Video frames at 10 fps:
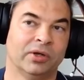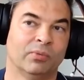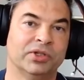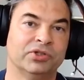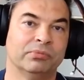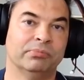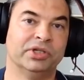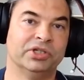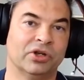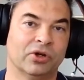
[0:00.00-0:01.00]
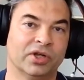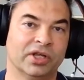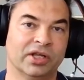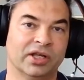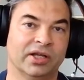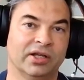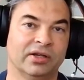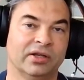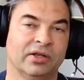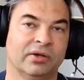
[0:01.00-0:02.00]
when somebody's logging in,
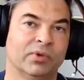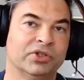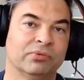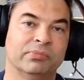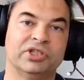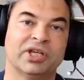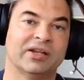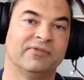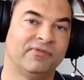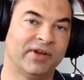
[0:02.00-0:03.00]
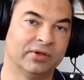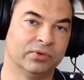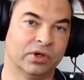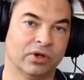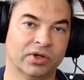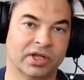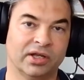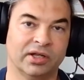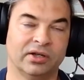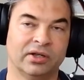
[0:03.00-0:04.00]
when somebody's had a failed
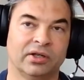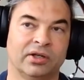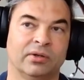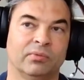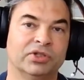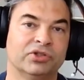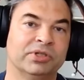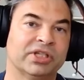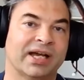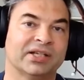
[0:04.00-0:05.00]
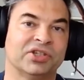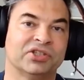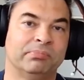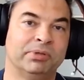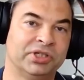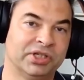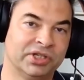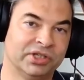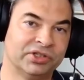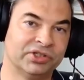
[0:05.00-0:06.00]
login, when somebody's accessed a
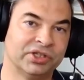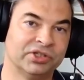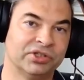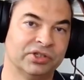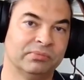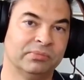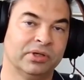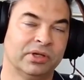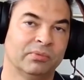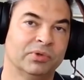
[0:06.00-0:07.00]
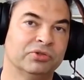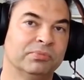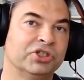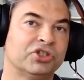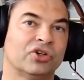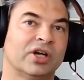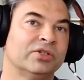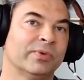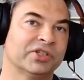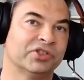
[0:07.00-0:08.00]
particular system, when somebody's tried
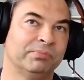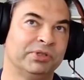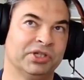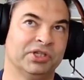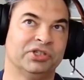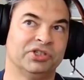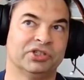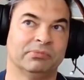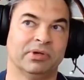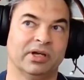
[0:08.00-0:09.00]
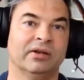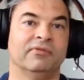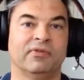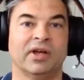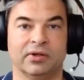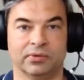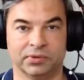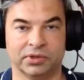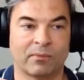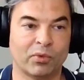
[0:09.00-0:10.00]
to access a particular system and
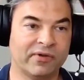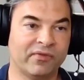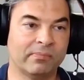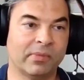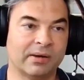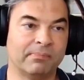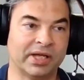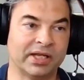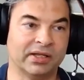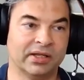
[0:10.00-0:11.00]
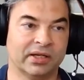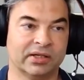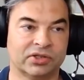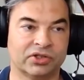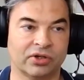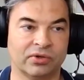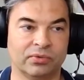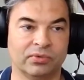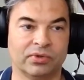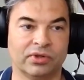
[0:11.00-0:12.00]
failed, whatever it might be.
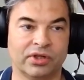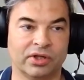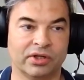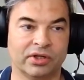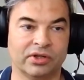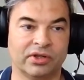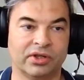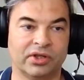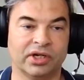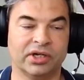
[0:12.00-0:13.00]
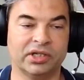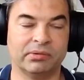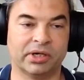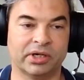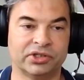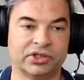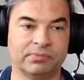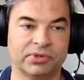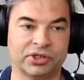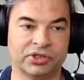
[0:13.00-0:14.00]
So the idea behind SIM
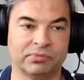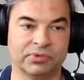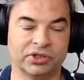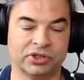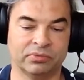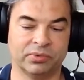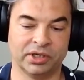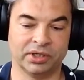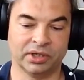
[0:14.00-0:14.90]
systems is that we